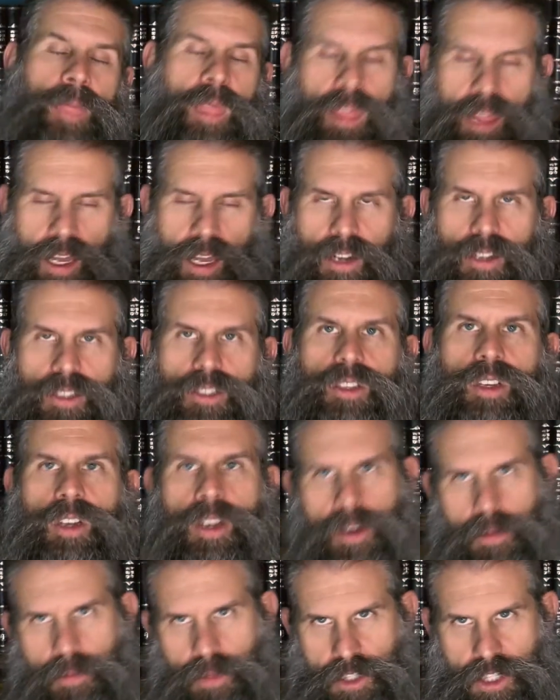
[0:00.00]
there's
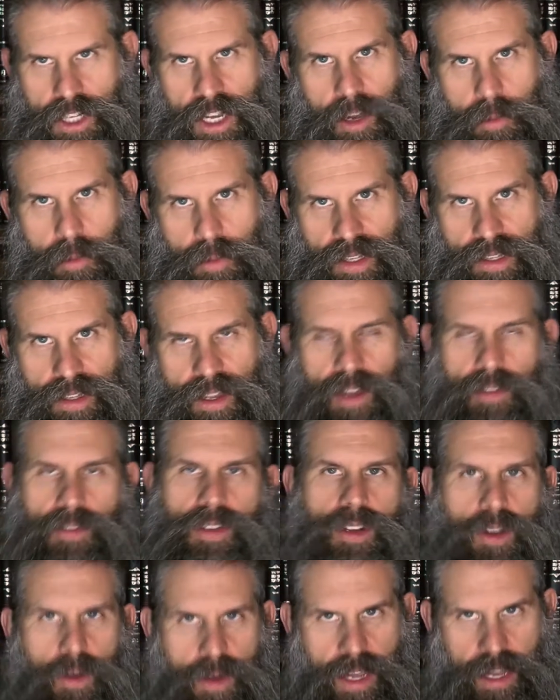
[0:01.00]
Mashiach ben
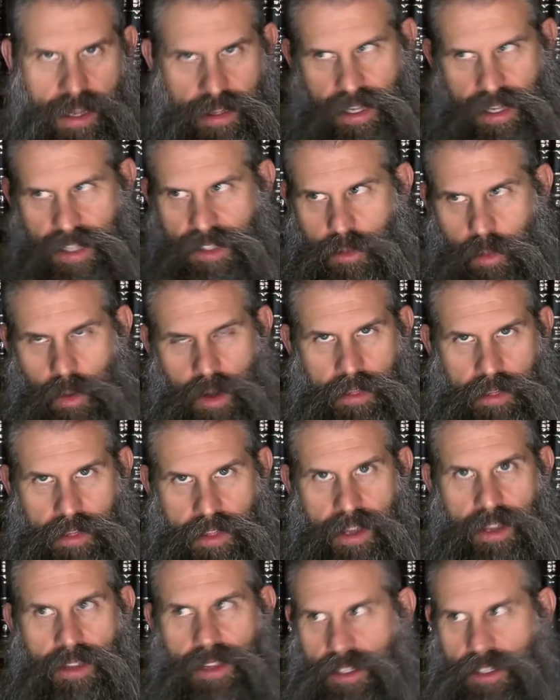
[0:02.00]
David, okay, that's one thing.